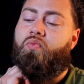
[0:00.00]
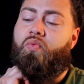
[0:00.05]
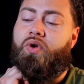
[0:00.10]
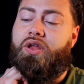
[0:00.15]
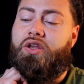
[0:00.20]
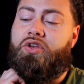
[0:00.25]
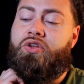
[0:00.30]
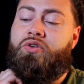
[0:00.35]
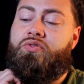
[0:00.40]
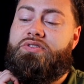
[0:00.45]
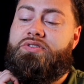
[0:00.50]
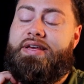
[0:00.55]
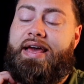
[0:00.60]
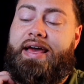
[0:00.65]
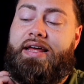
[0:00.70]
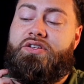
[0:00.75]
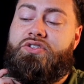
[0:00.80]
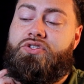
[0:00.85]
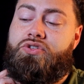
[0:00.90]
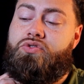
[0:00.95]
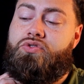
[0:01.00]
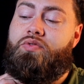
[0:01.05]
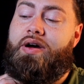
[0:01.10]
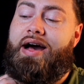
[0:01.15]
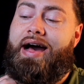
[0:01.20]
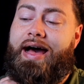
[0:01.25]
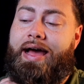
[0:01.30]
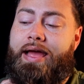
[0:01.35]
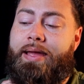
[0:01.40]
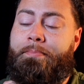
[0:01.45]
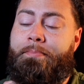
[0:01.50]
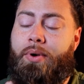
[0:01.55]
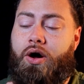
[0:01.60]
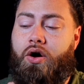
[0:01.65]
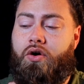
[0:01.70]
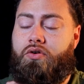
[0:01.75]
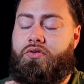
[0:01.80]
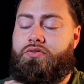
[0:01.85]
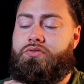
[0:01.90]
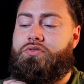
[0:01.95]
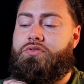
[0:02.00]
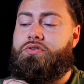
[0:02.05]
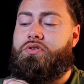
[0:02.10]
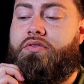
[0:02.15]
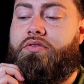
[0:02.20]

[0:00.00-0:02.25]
When you tattoo eyeballs,